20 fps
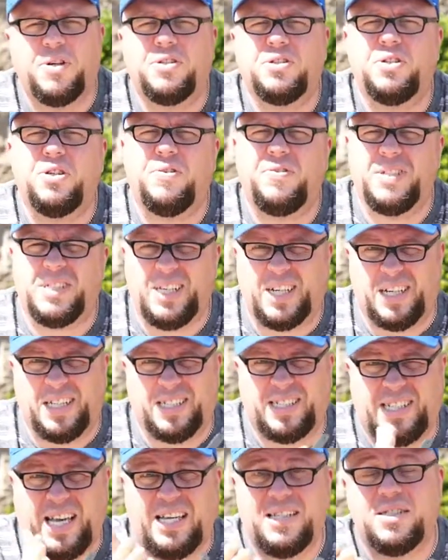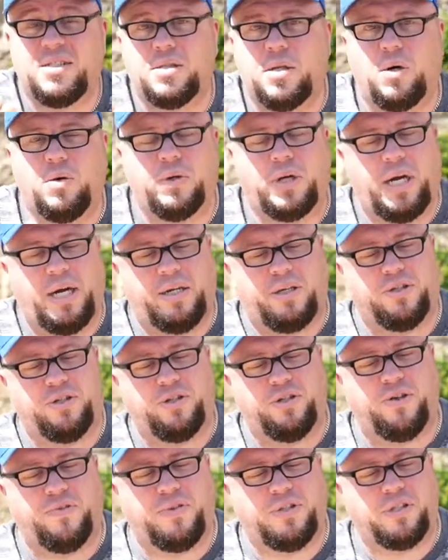surface, like a sandstone kind of
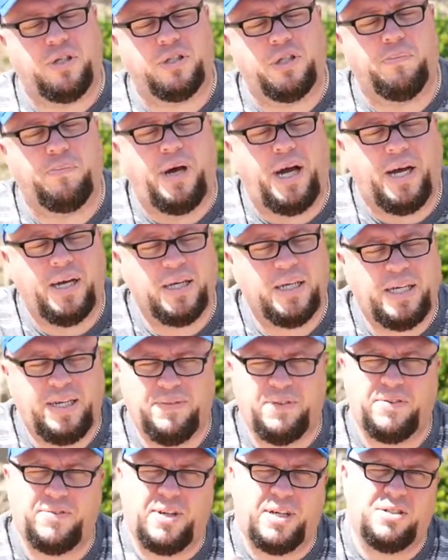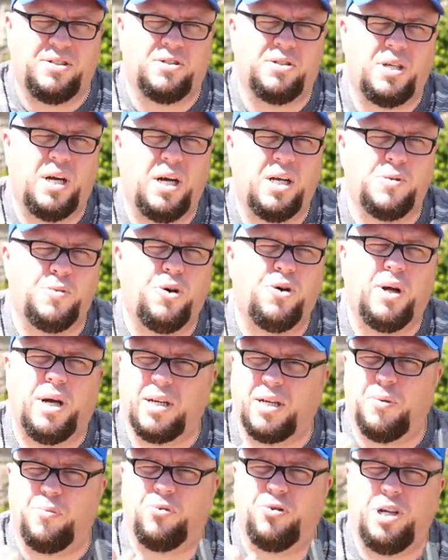surface on the back, even if they had to charge more,
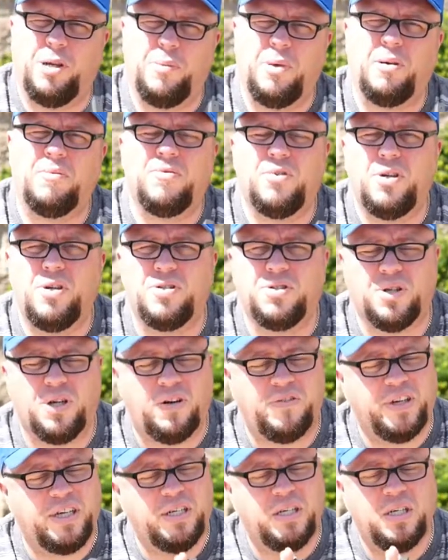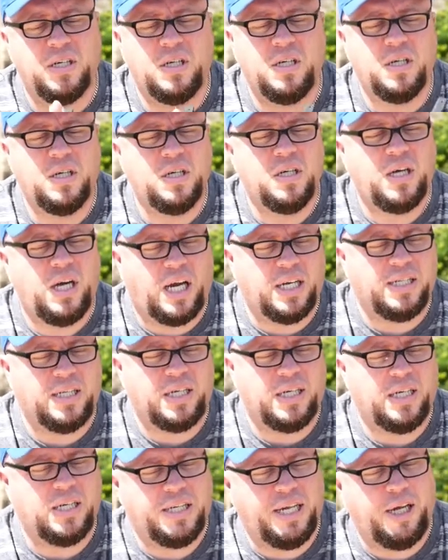like a premium version of it, I
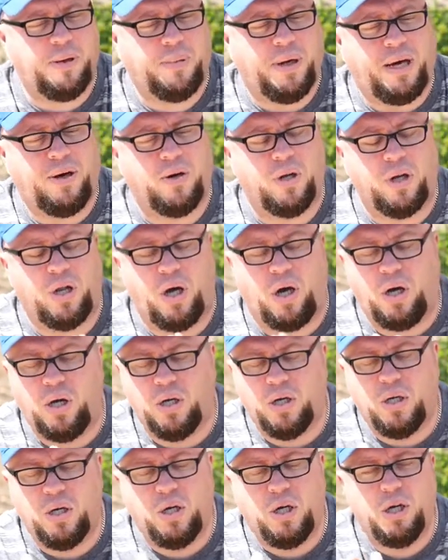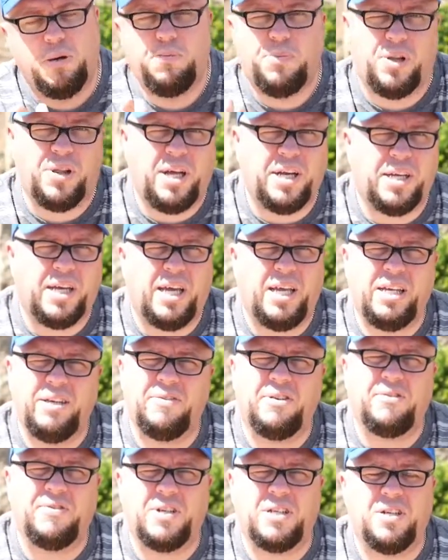think it'd help out a lot. But then again,
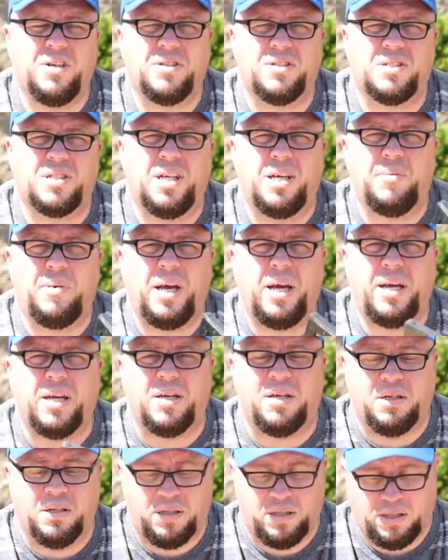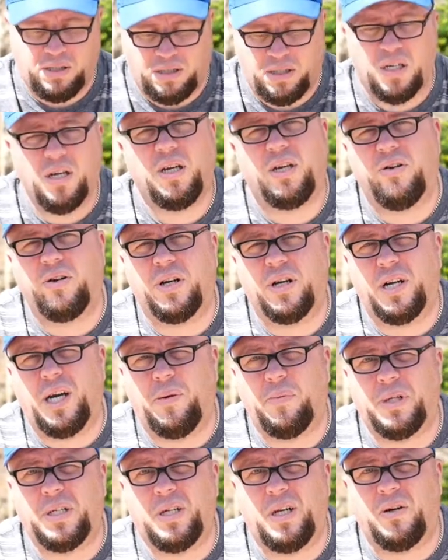even if it does slip, hey, you're in an
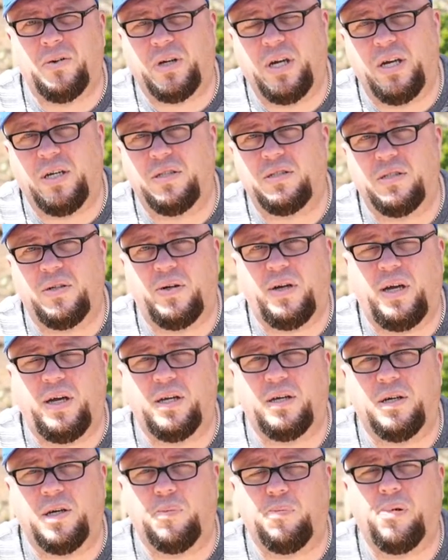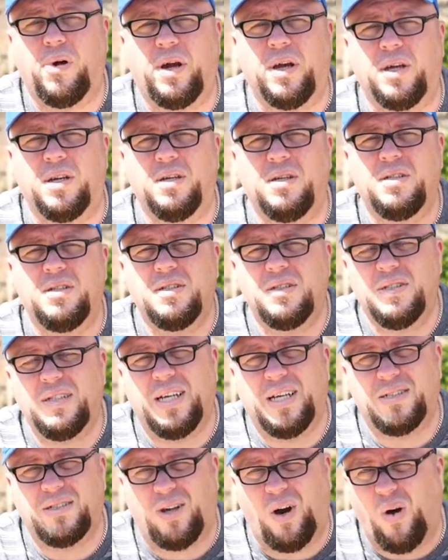Armadillo case, so it ain't gonna break.
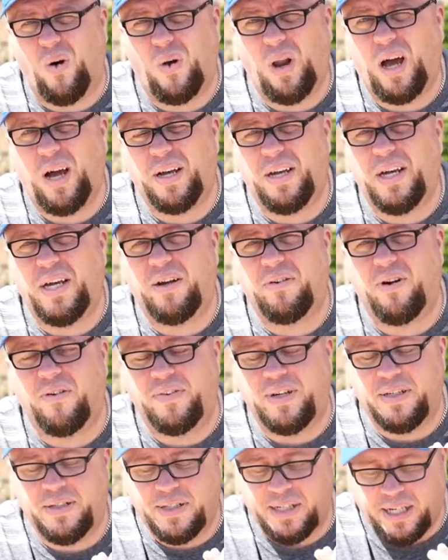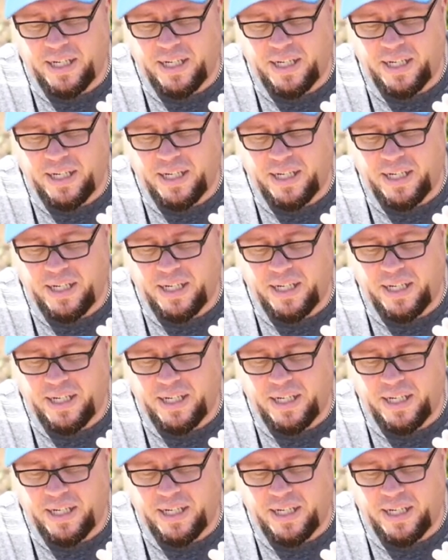That's the whole idea of it.